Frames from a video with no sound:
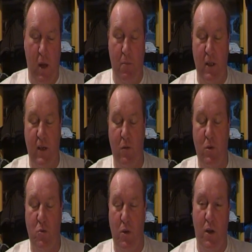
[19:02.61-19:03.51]
quite
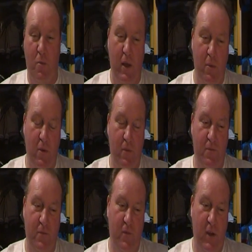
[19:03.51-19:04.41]
believable to a lot of
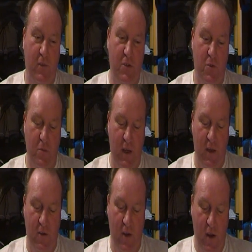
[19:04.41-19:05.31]
people for some
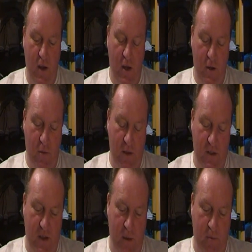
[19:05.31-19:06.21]
years,
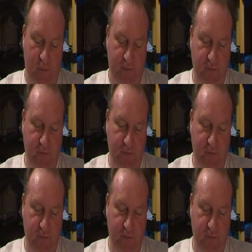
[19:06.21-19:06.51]
but